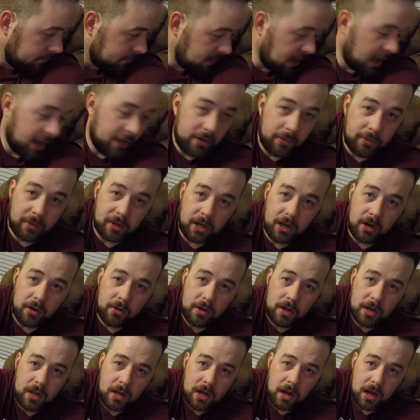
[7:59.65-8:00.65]
Yeah, there we
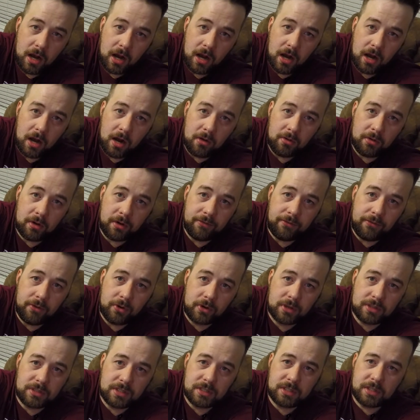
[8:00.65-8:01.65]
go. When it
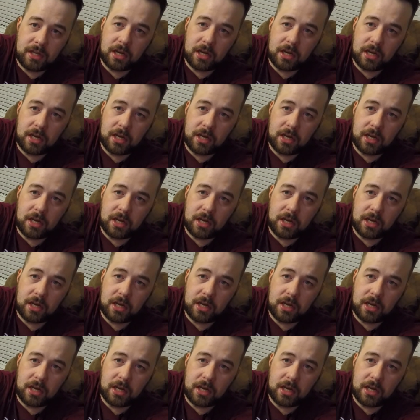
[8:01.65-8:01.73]
focuses